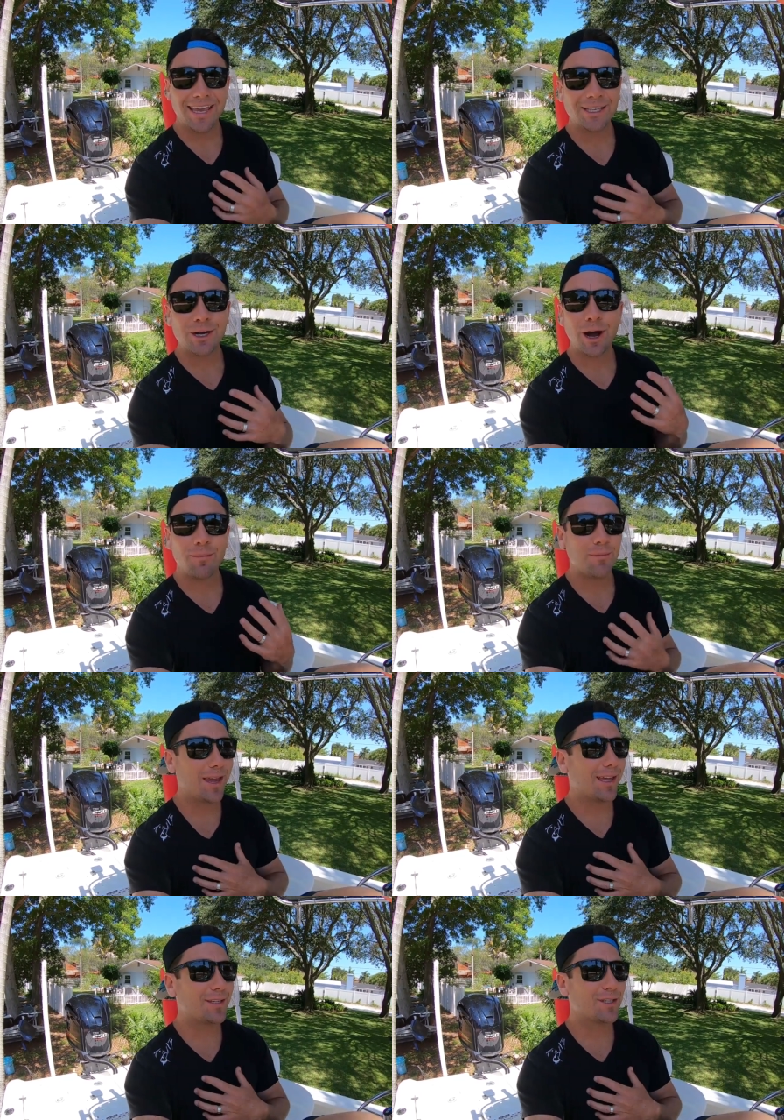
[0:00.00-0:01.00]
He taught
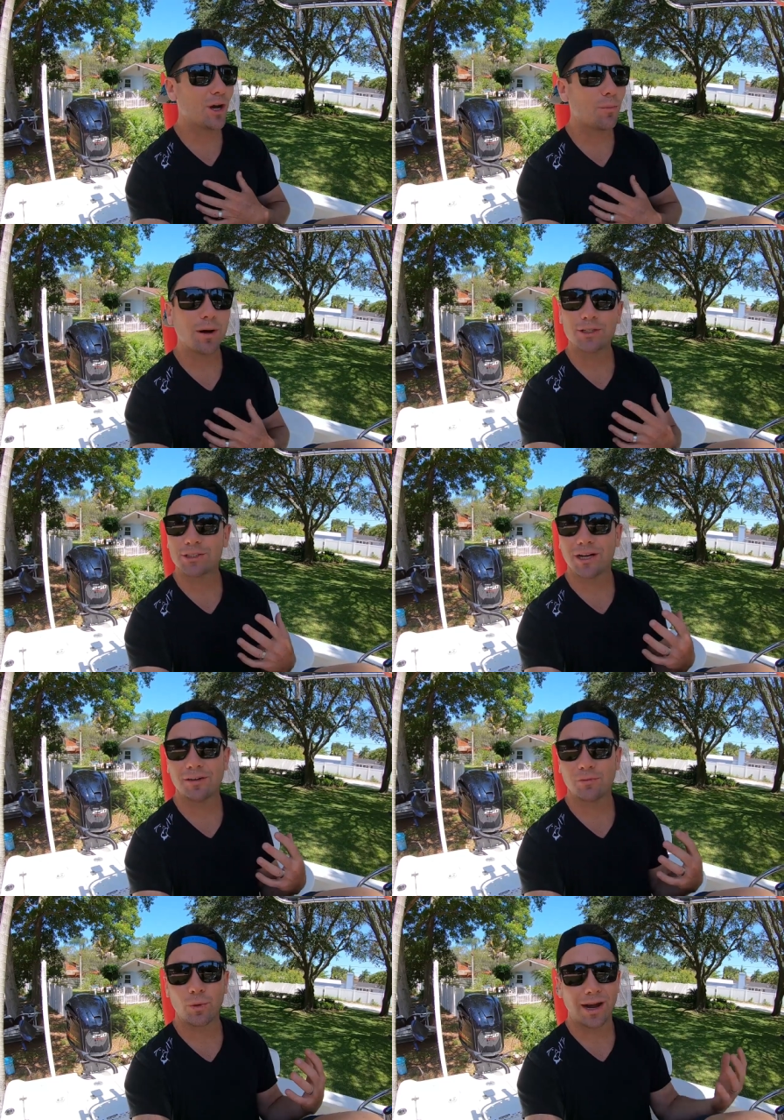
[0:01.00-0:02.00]
me so much
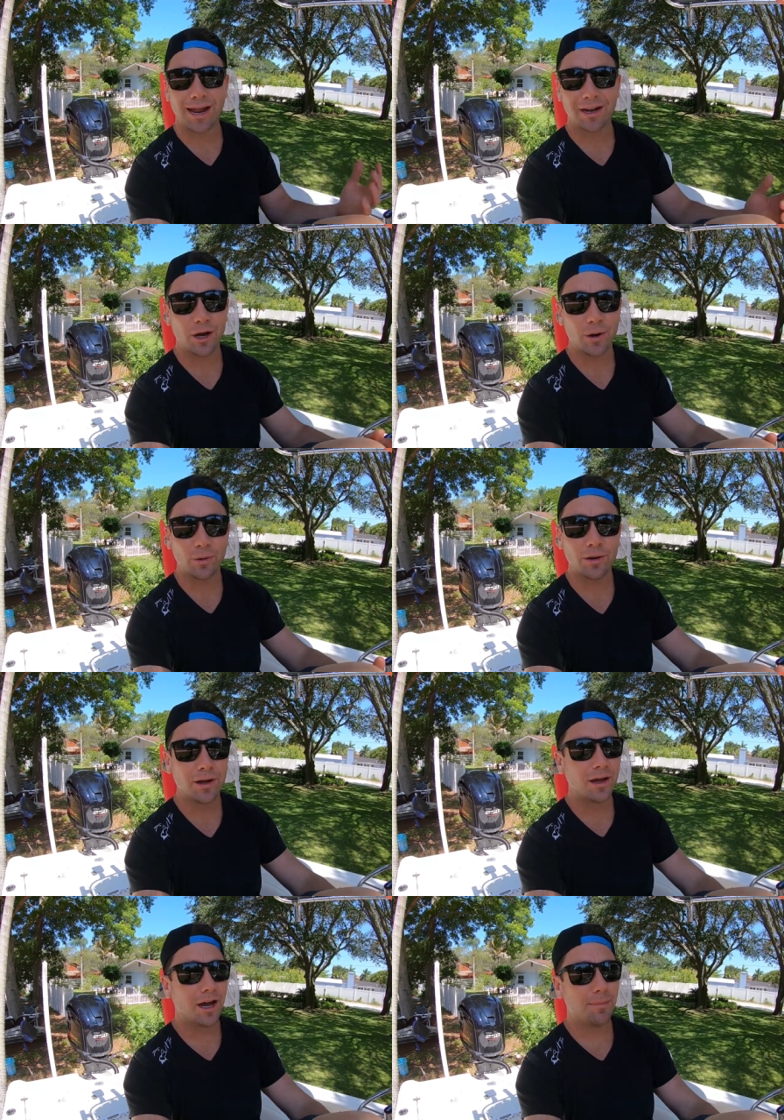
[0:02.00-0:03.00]
of what I know
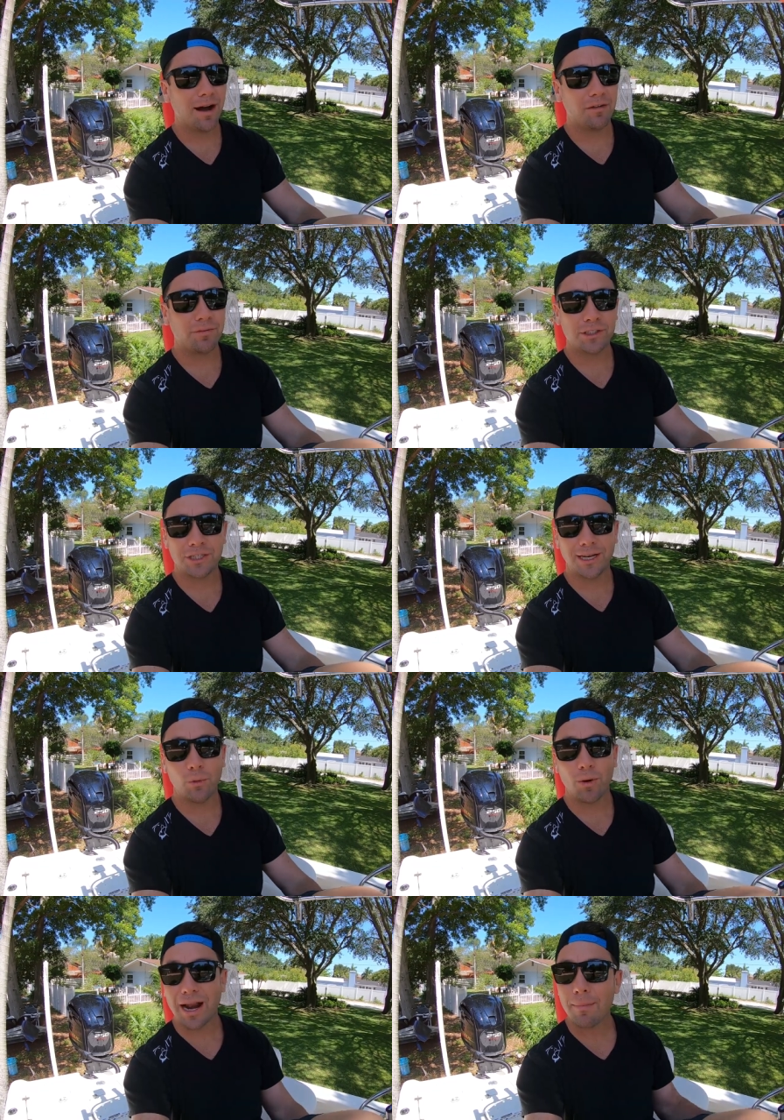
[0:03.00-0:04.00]
about fishing,
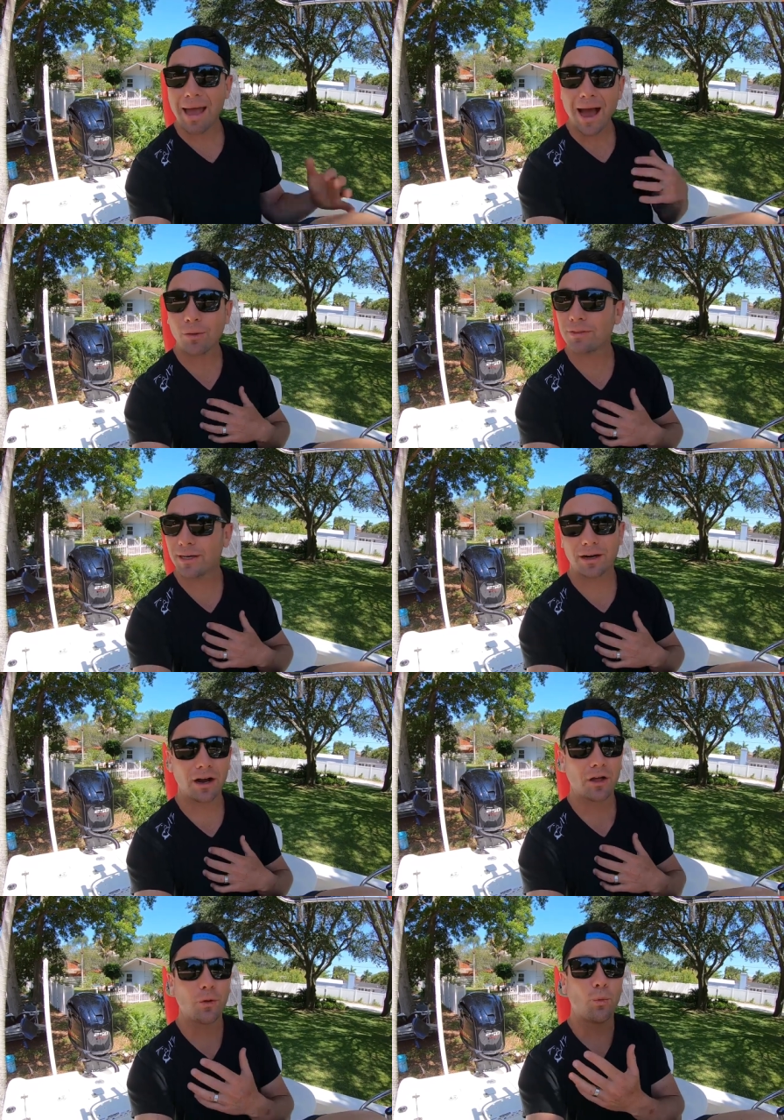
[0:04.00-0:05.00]
and when I'm out there
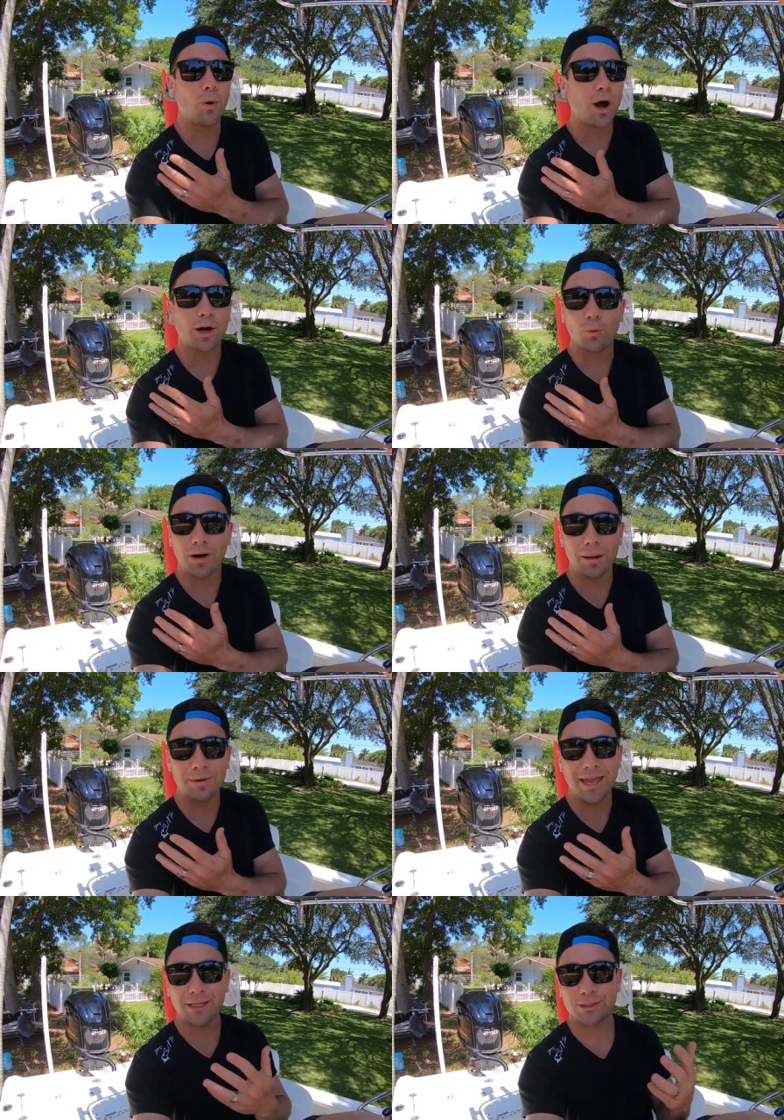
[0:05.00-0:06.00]
on the water, when I'm
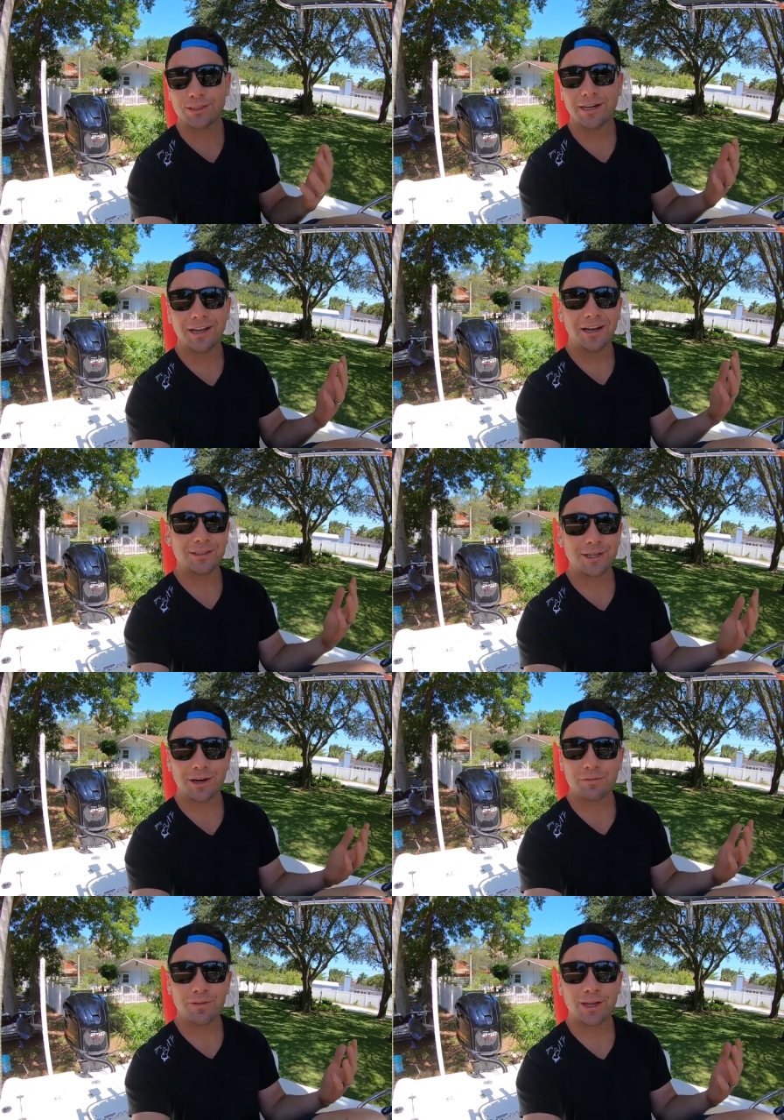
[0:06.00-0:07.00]
catching a
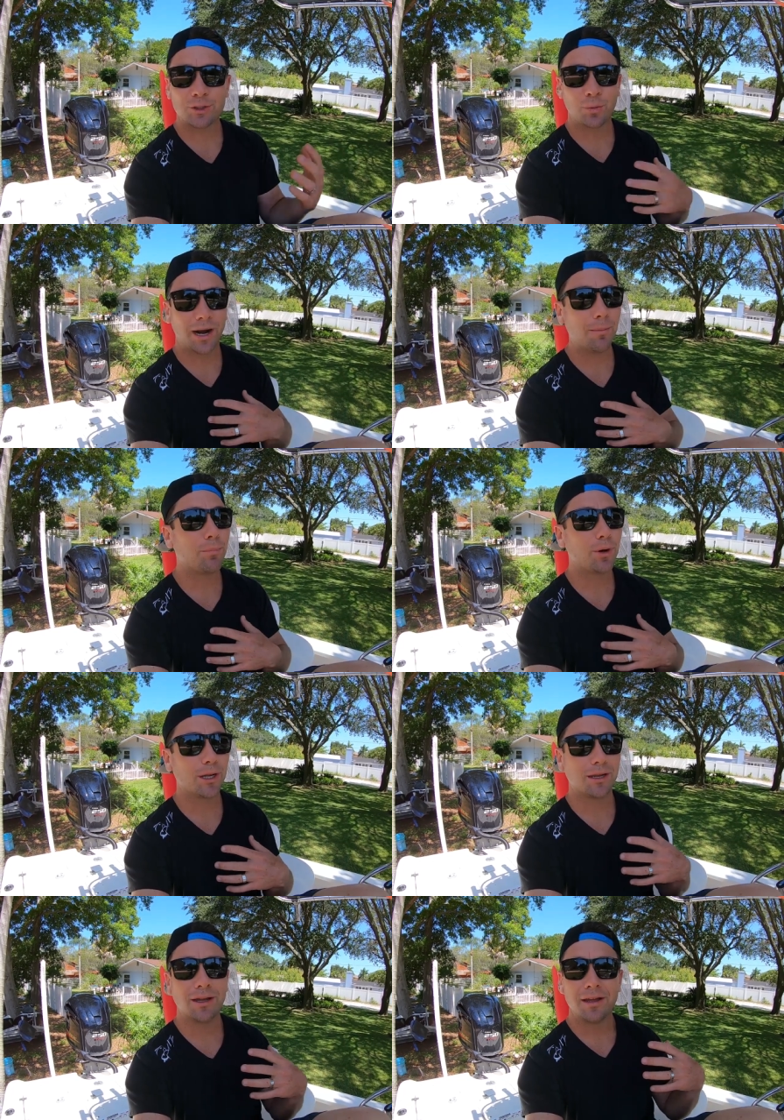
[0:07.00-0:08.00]
ton of fish, when I'm
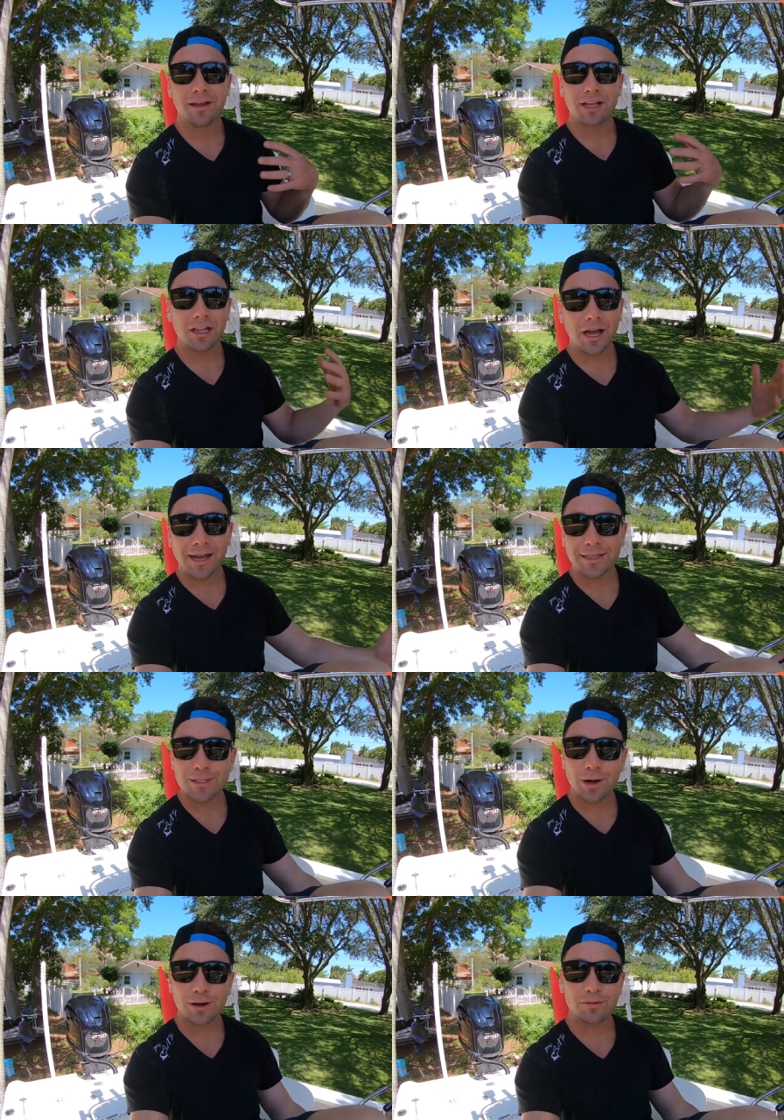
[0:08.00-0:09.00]
putting clients
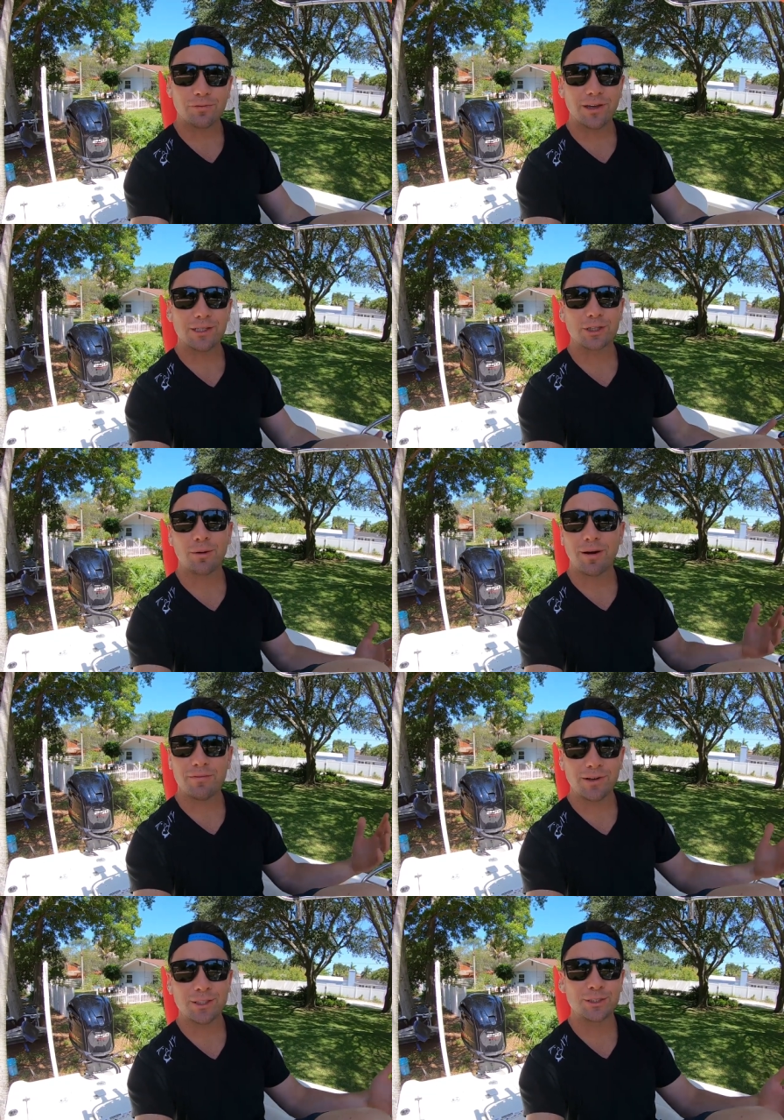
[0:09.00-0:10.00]
on fish on my
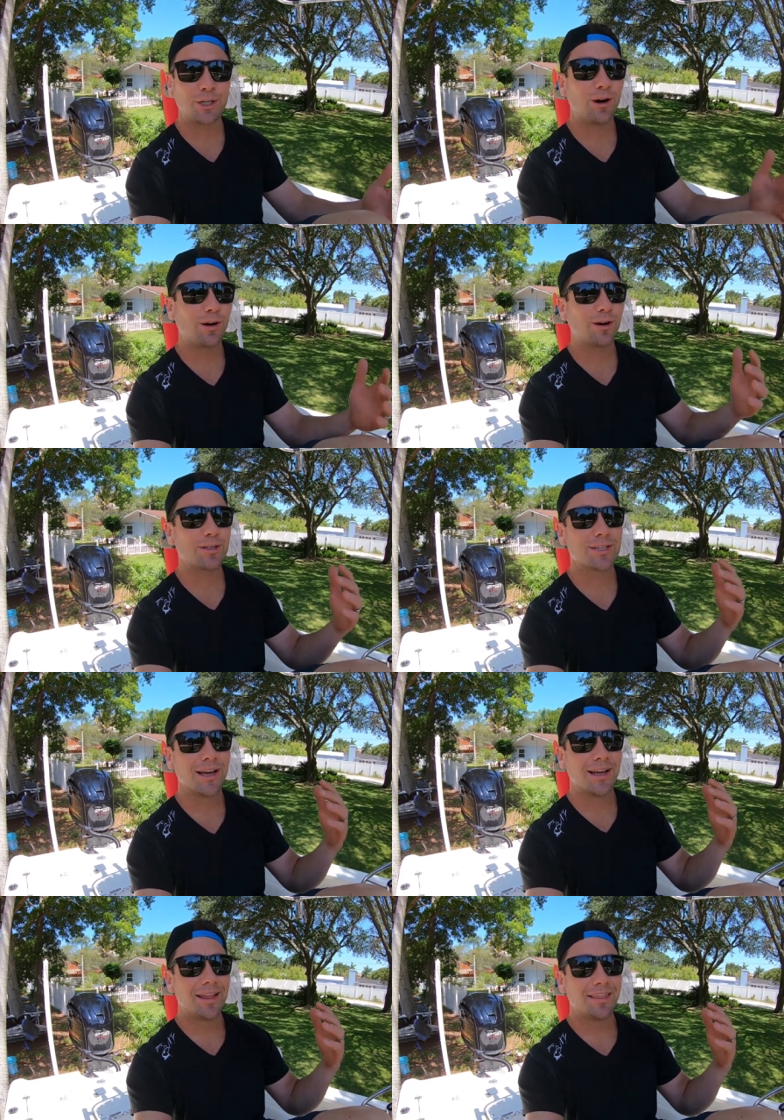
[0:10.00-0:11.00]
fishing charters,
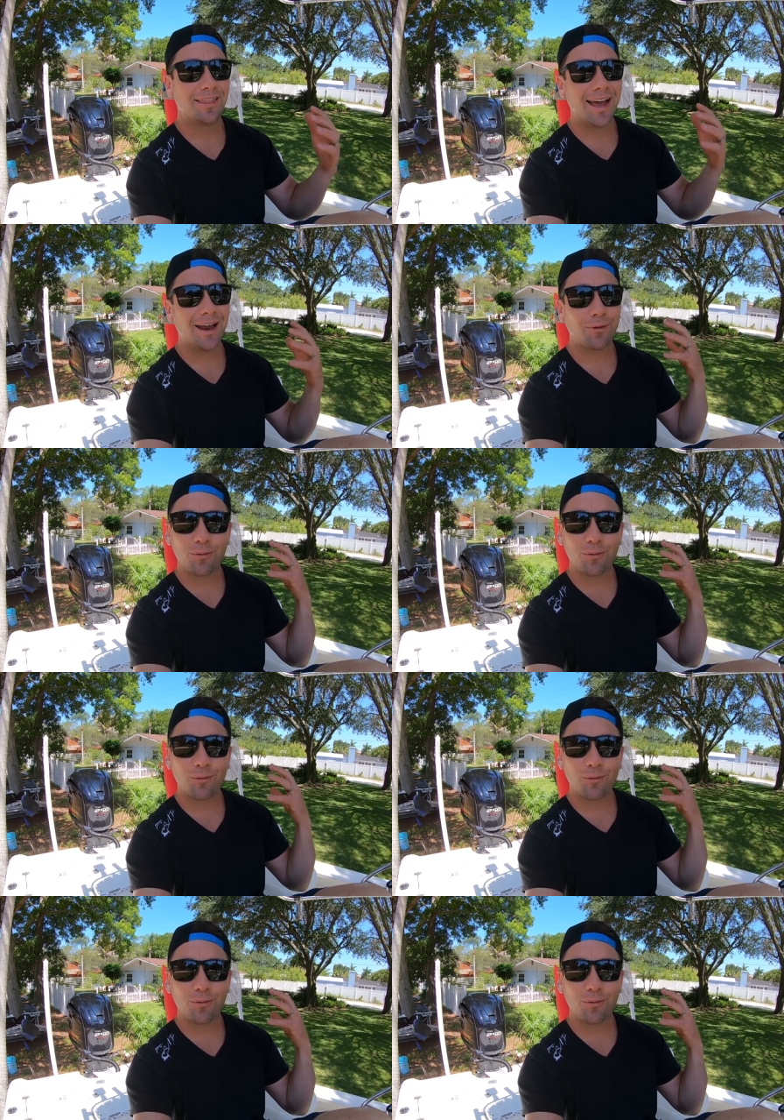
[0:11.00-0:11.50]
that